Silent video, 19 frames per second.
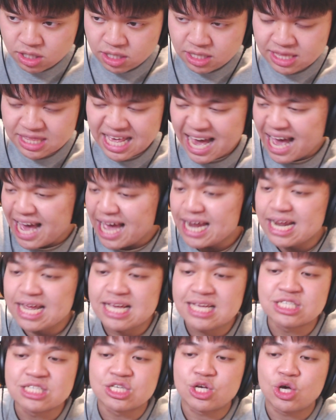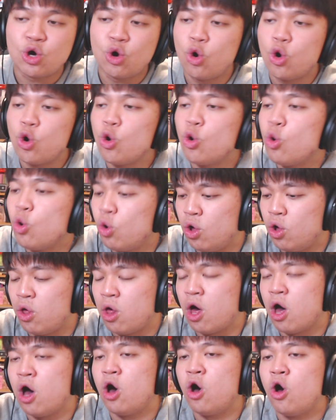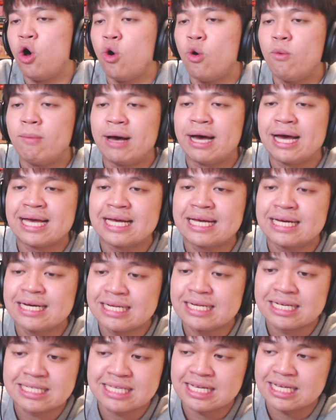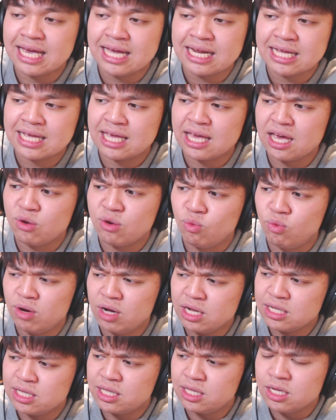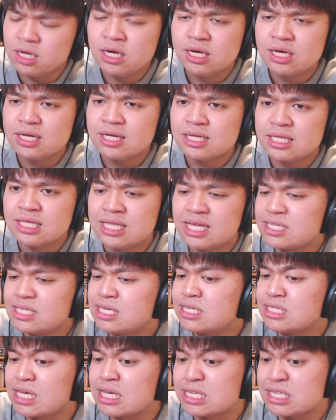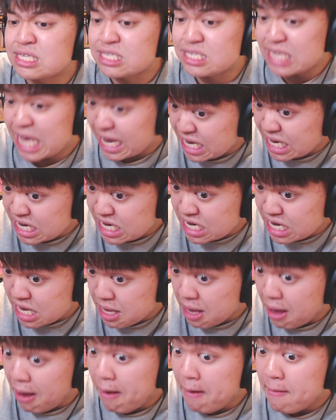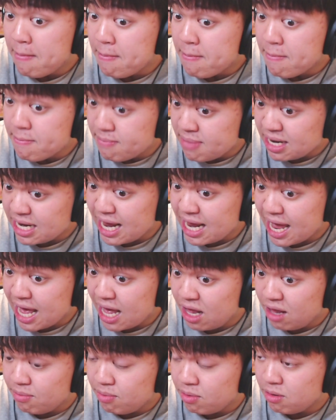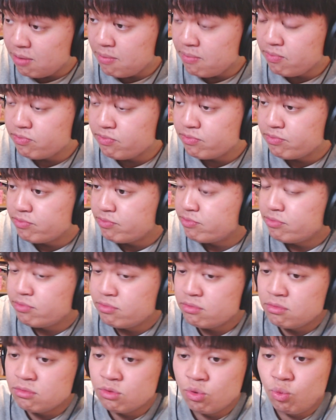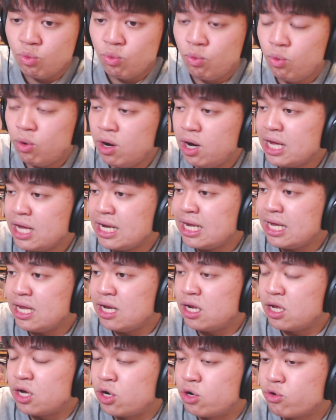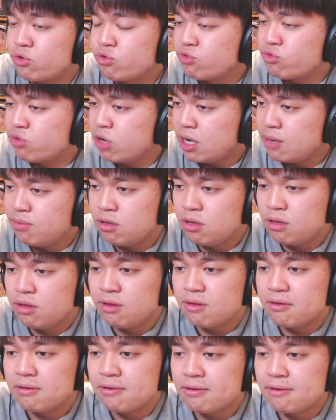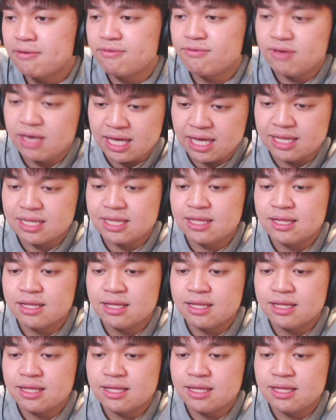That is cool. Oh my goodness. And yet again, what? This is a second mini album? What an incredible feat